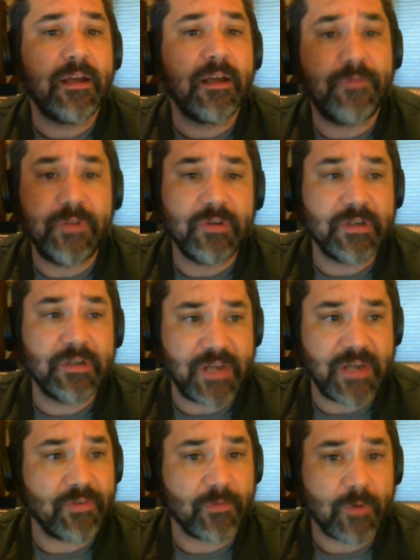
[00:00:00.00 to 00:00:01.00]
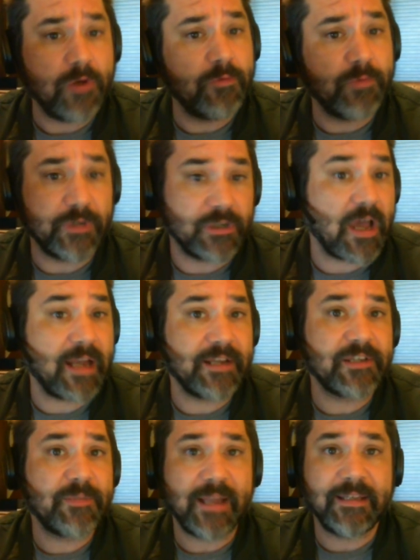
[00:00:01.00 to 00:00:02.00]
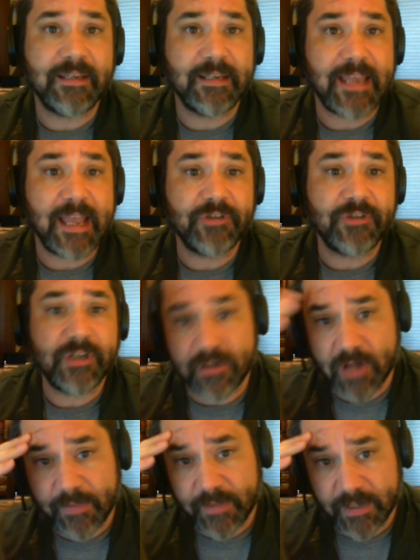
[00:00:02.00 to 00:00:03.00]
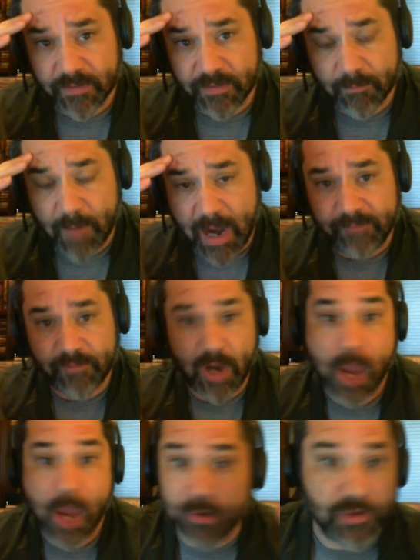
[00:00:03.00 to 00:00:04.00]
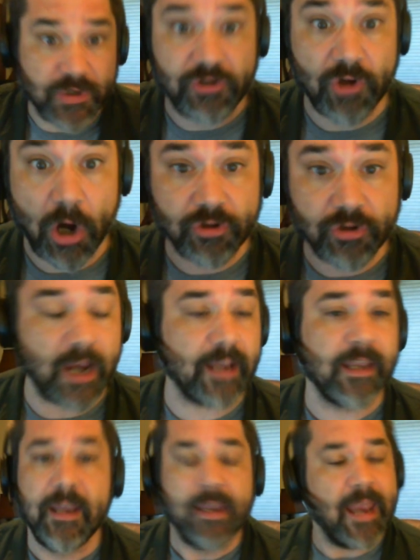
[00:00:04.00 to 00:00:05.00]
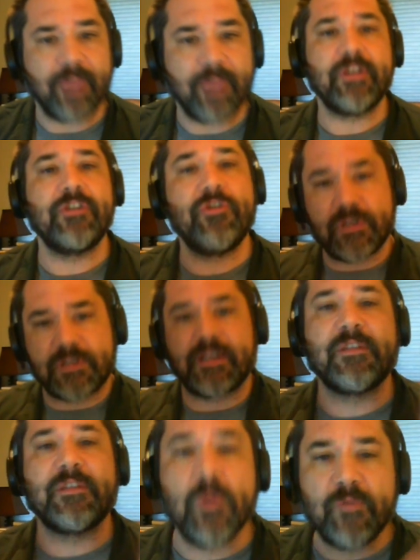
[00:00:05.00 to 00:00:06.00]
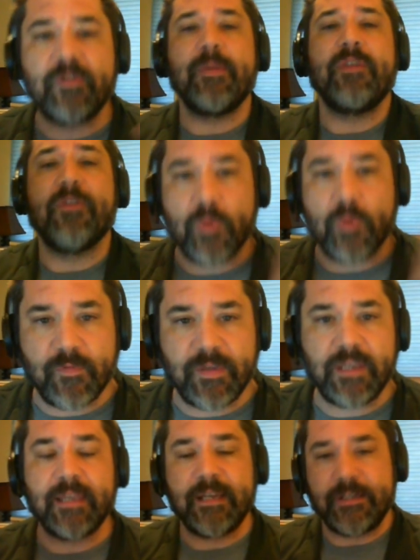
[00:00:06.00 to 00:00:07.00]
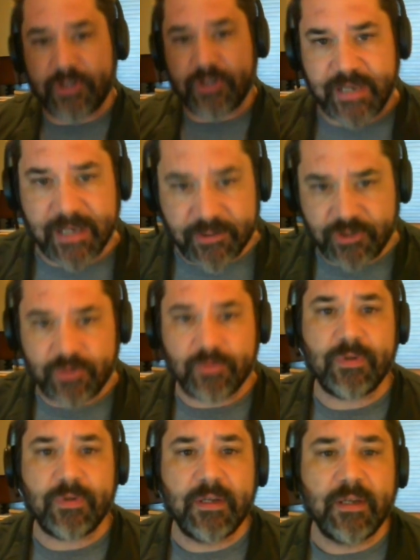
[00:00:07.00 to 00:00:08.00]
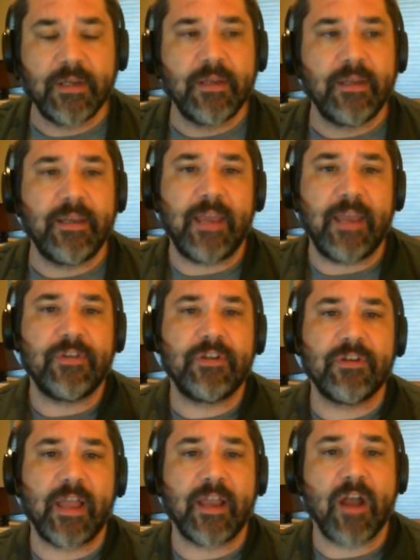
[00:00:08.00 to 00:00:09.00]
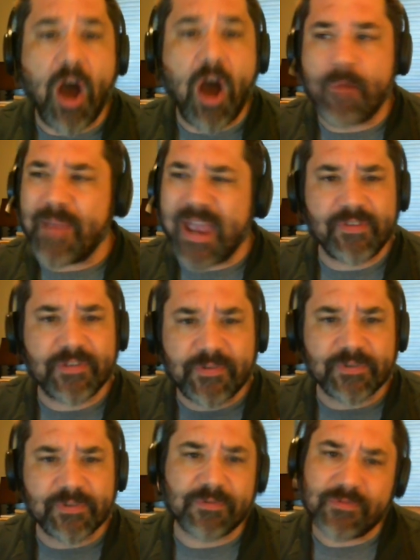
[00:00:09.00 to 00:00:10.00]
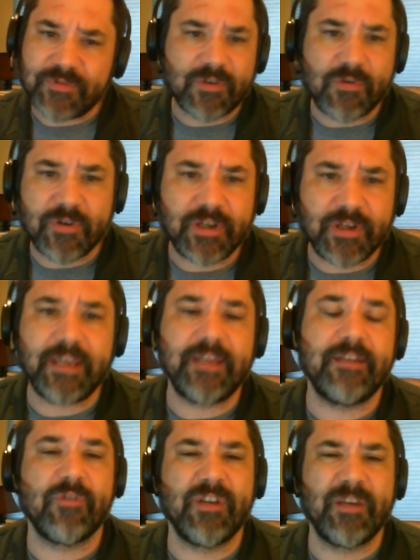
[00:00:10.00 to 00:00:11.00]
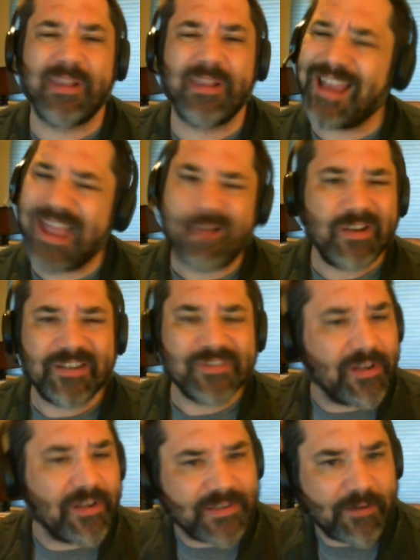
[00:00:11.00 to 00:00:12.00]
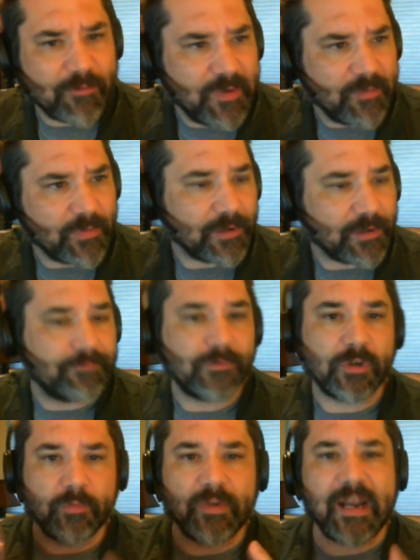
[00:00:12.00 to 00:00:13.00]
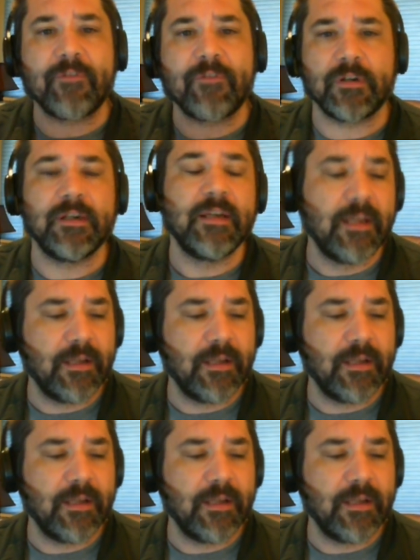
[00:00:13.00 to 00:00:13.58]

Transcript: a few years down the road when you're not expecting to catch it. You're not in the mind, I am going to see Star Trek. And then you just let the movie be the movie and it just hits you. And then you're like, oh man, this was so good. Or you'll be like, it wasn't as good as I remember or whatever.